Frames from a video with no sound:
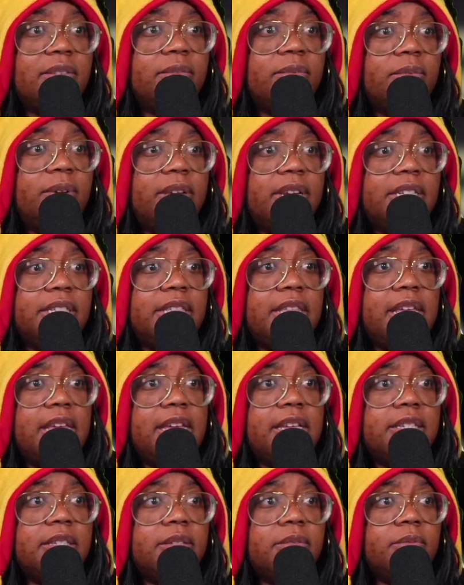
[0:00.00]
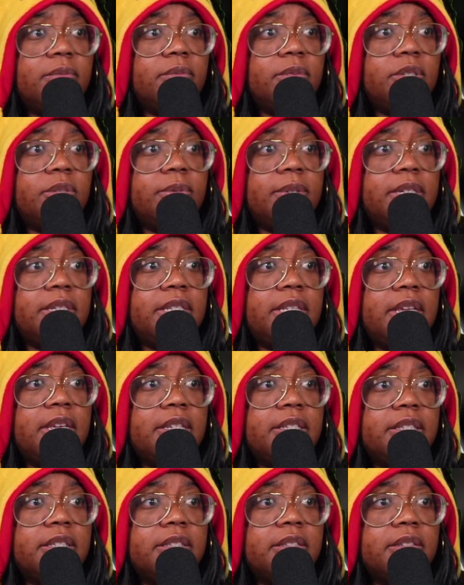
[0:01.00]
What is this? Which one is
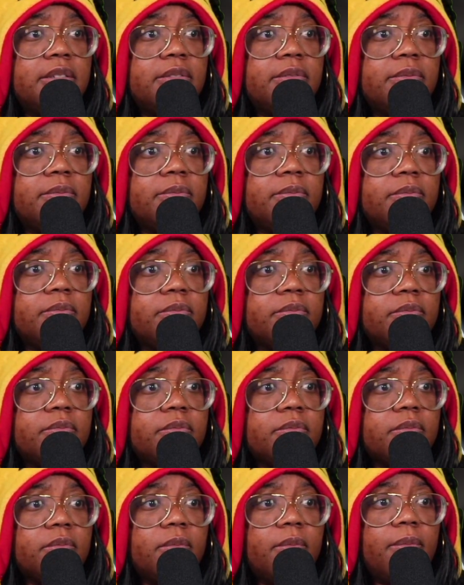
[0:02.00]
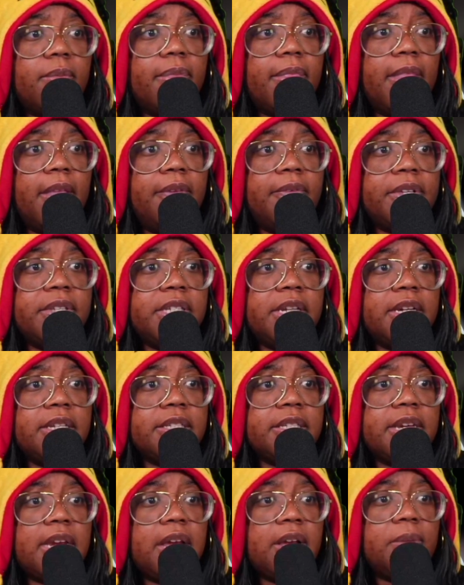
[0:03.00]
this? If it's not a
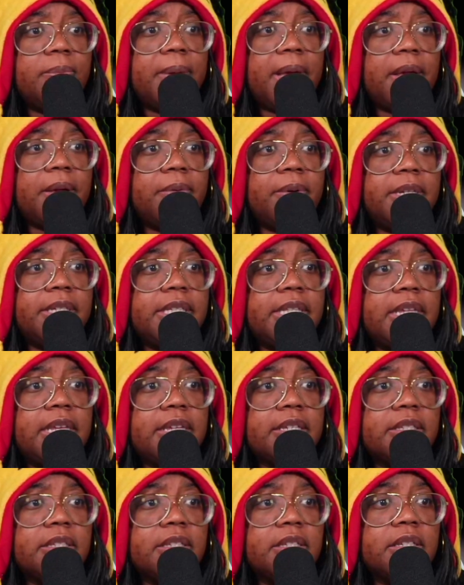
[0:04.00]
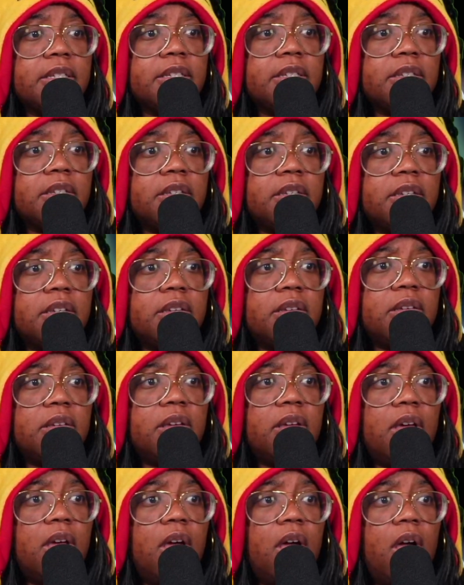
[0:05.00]
snaggleback, what is this?
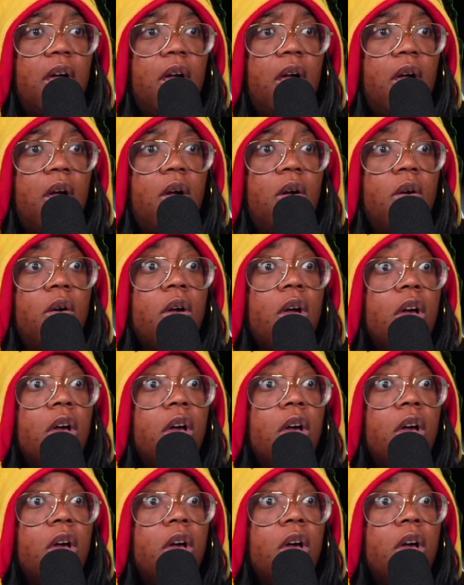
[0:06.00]
Oh